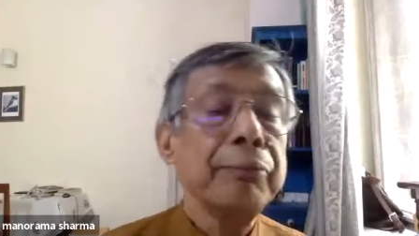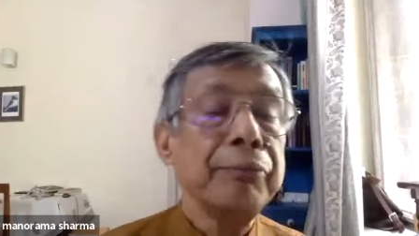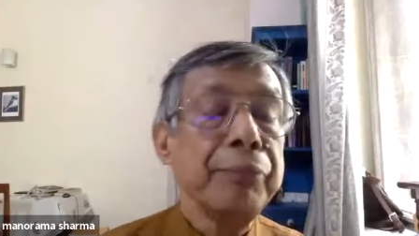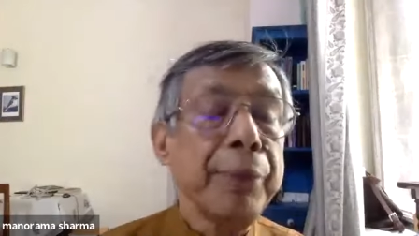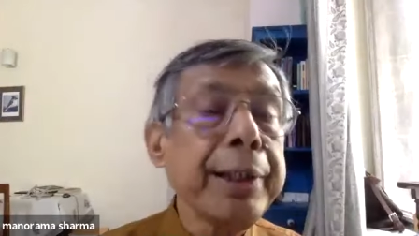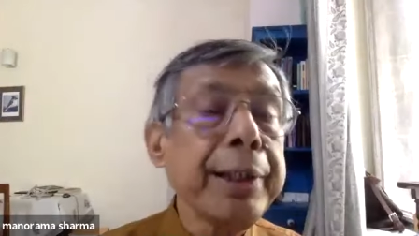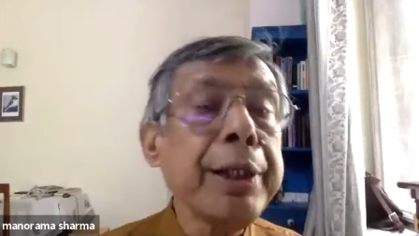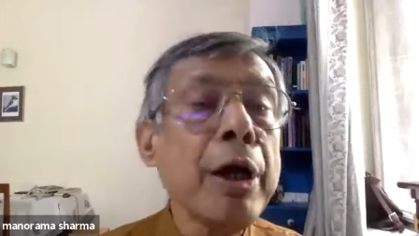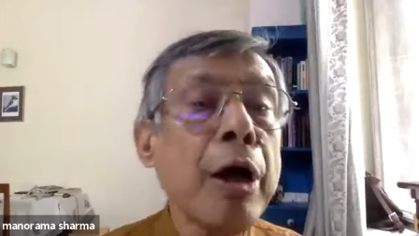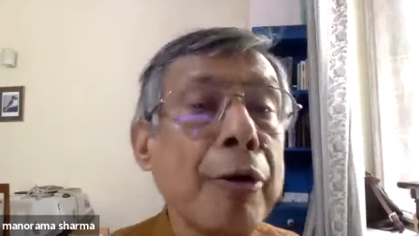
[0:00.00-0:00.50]

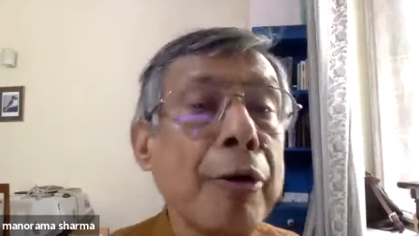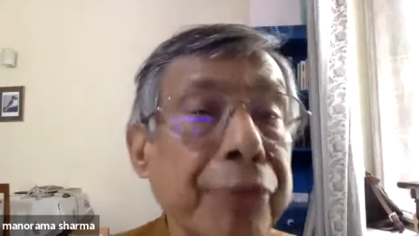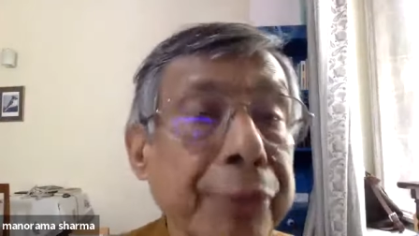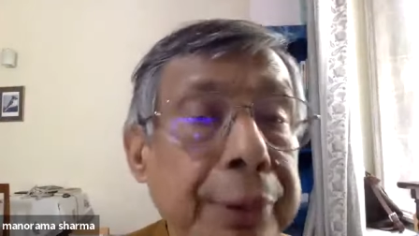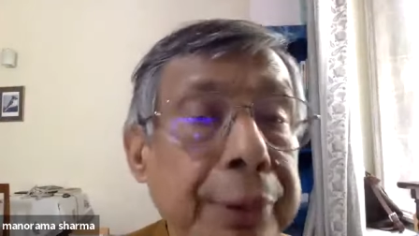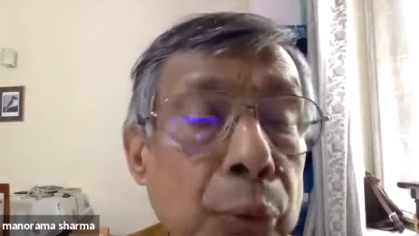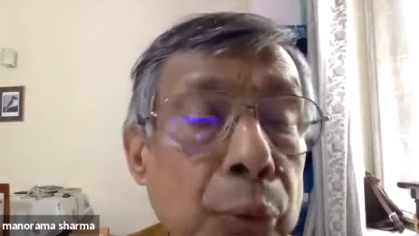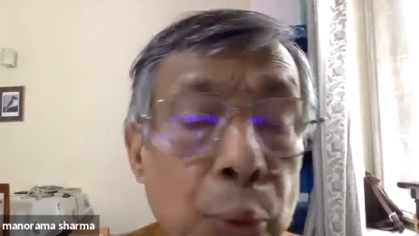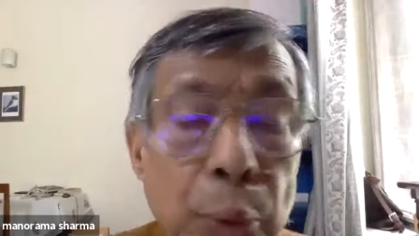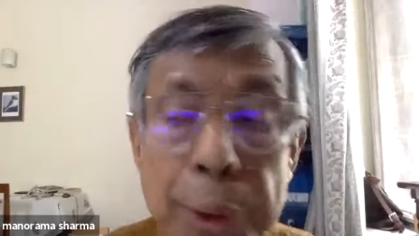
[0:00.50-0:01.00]
Very
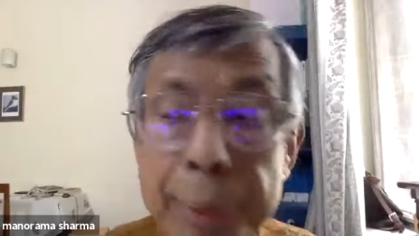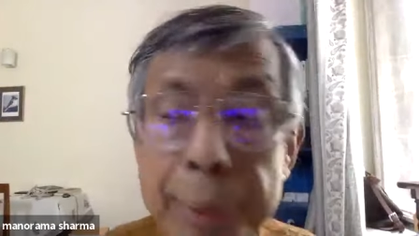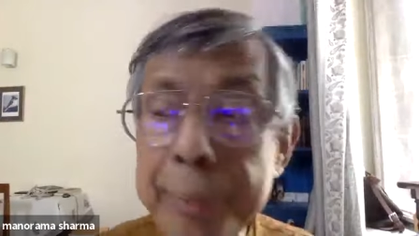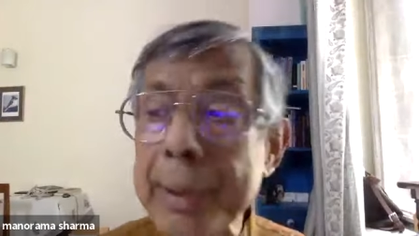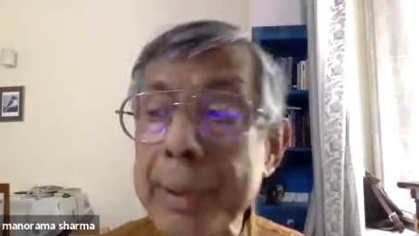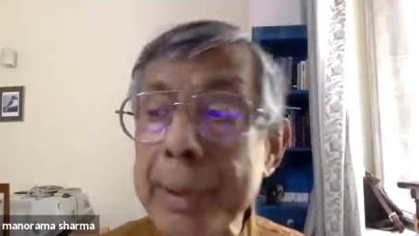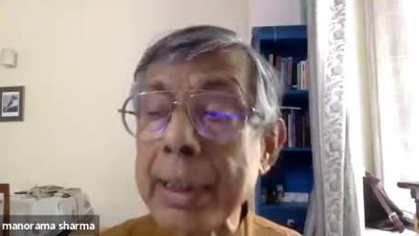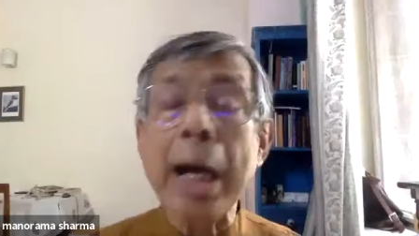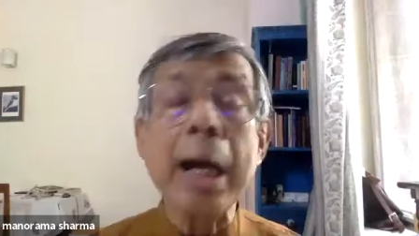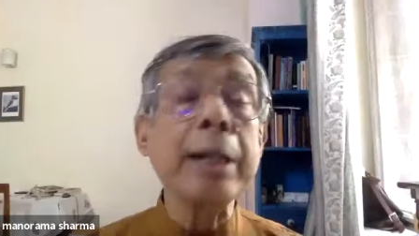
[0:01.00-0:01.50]
often,
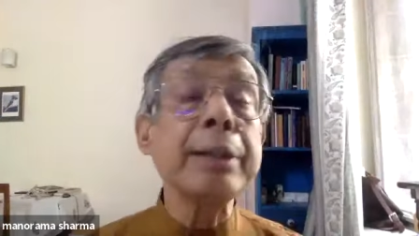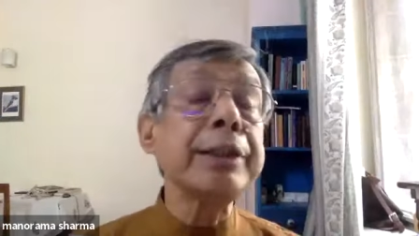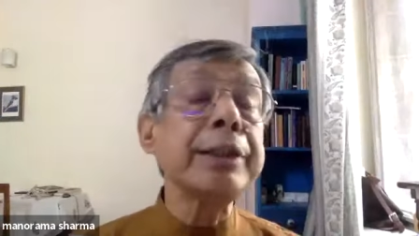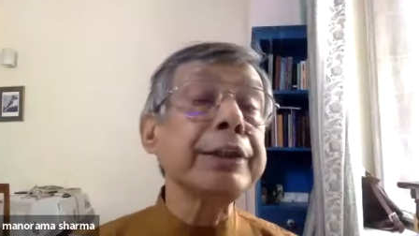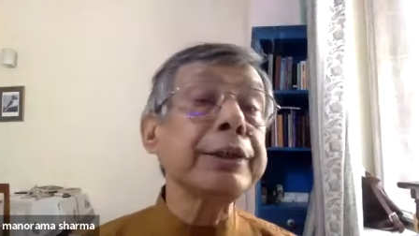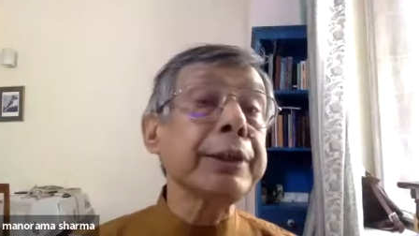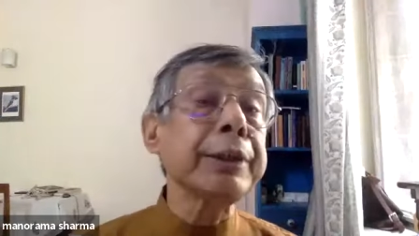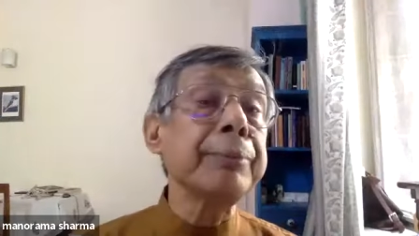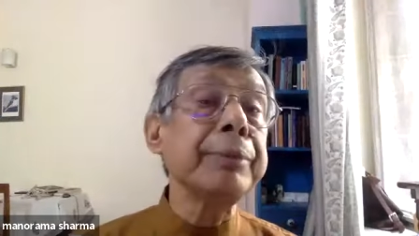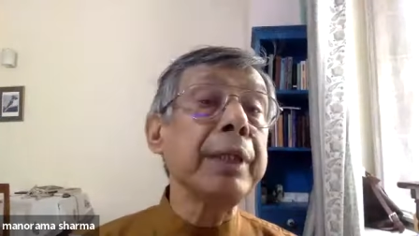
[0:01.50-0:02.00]
women are
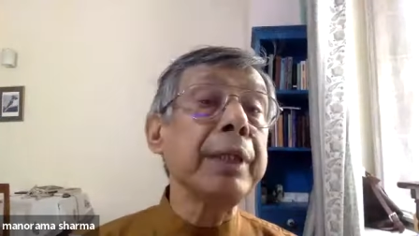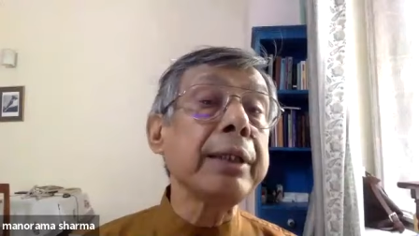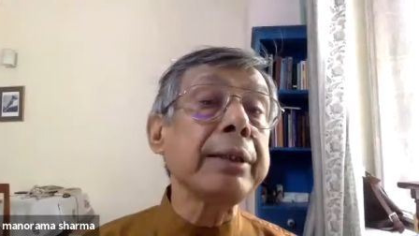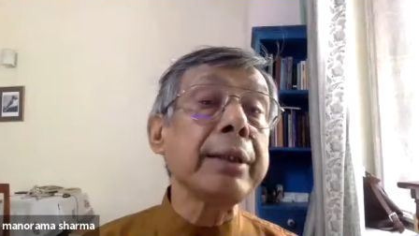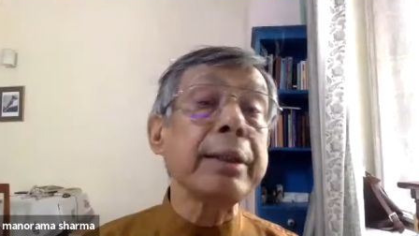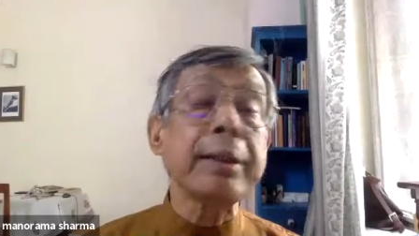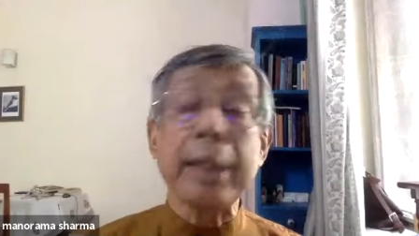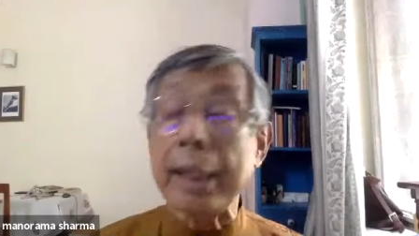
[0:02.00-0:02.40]
discriminated